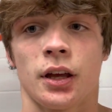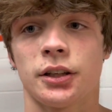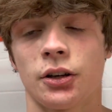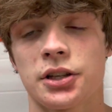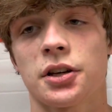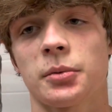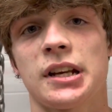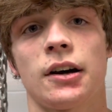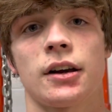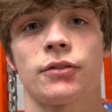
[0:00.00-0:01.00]
And you know, he took me
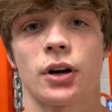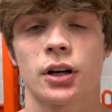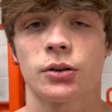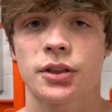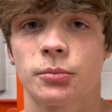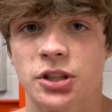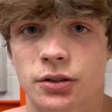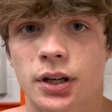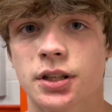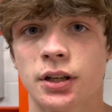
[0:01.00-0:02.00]
down at Fargo with a
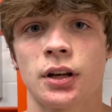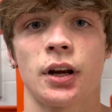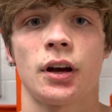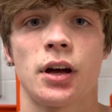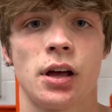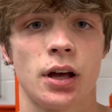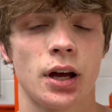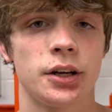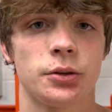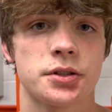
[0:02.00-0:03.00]
misdirection, and uh,
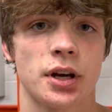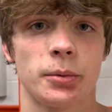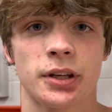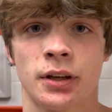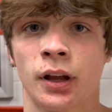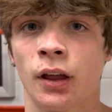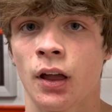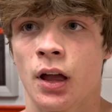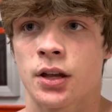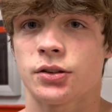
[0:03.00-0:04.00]
I knew it was coming.
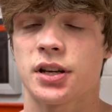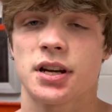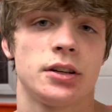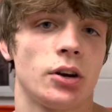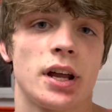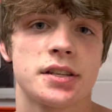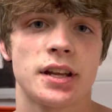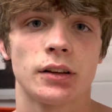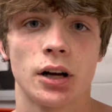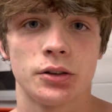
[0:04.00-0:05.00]
So I just didn't know I had to
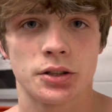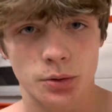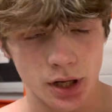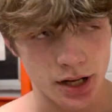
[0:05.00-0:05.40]
stay low and do what